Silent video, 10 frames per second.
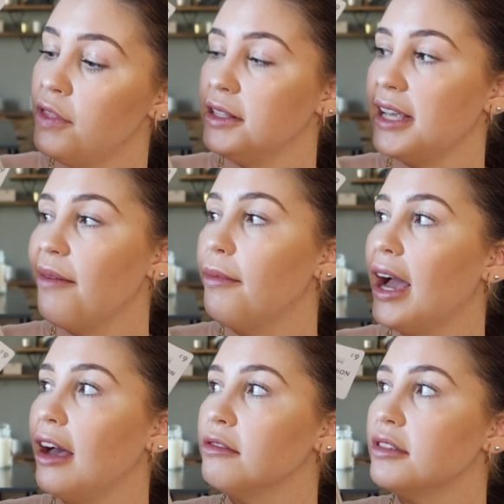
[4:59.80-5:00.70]
than
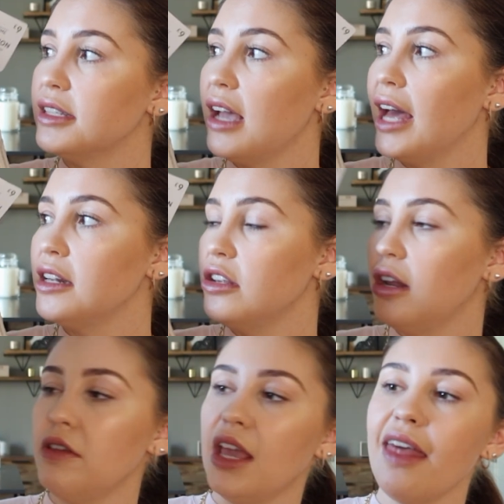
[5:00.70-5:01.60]
£10, and you
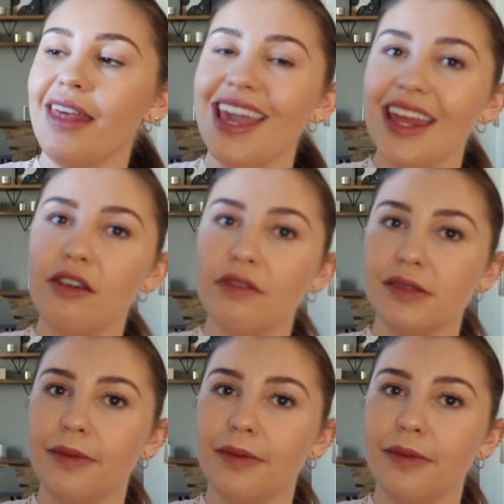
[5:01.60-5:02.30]
know, you get the inner as